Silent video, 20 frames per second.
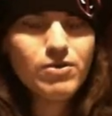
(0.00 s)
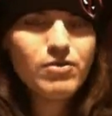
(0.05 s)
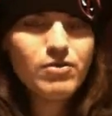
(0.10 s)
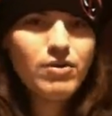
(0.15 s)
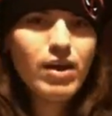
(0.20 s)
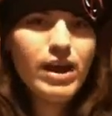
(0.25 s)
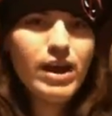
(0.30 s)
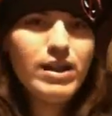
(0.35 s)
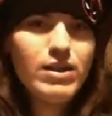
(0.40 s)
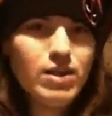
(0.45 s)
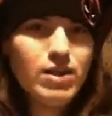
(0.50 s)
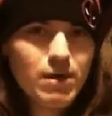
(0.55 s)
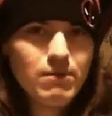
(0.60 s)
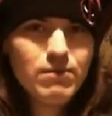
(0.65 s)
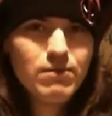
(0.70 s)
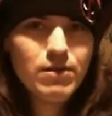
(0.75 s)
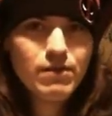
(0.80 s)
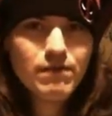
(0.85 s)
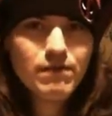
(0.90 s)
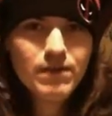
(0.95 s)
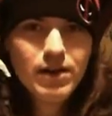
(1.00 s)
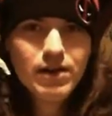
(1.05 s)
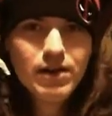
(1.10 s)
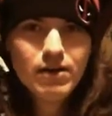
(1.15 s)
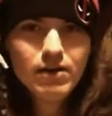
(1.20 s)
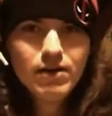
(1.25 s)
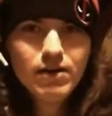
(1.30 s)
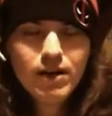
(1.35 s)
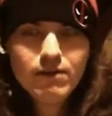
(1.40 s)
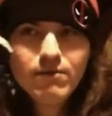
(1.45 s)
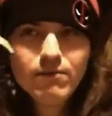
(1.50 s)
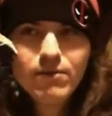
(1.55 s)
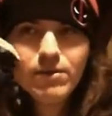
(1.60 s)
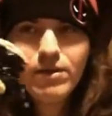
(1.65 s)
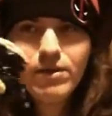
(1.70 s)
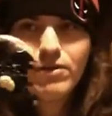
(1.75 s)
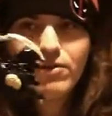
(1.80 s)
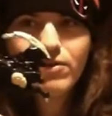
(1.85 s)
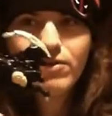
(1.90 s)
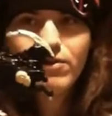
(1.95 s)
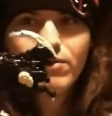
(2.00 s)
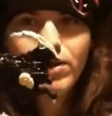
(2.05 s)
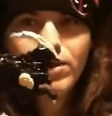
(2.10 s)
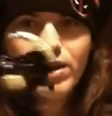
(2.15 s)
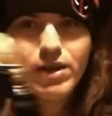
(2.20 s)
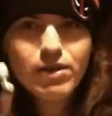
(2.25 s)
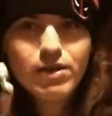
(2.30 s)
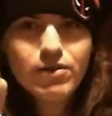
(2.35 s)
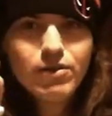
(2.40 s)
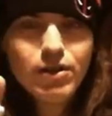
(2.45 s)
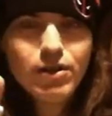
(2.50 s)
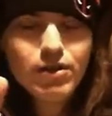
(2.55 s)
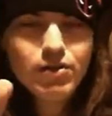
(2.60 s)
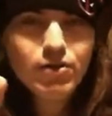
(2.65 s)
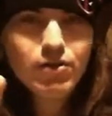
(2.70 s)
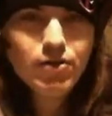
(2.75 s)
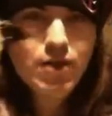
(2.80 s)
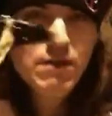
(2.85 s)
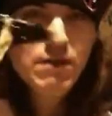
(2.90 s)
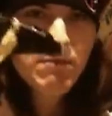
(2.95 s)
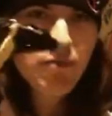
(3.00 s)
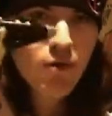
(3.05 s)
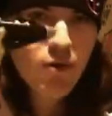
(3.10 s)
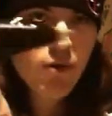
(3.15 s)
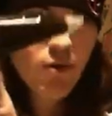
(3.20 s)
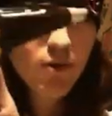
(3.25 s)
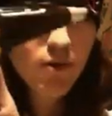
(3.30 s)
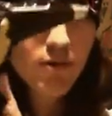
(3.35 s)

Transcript: I love this figure. I really do. It's simple,